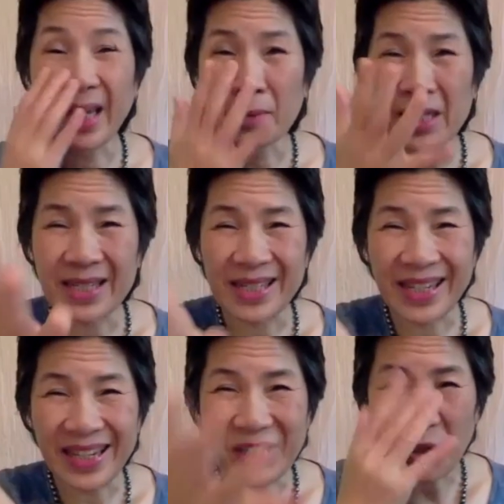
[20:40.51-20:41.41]
able to see
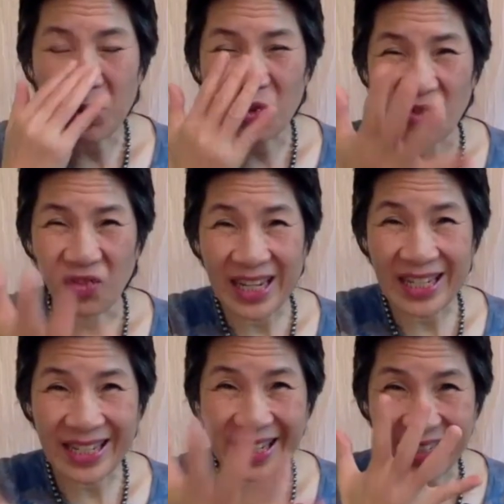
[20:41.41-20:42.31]
each other's
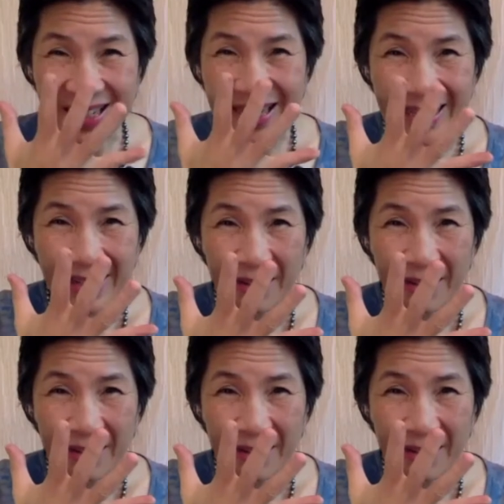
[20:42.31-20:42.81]
faces.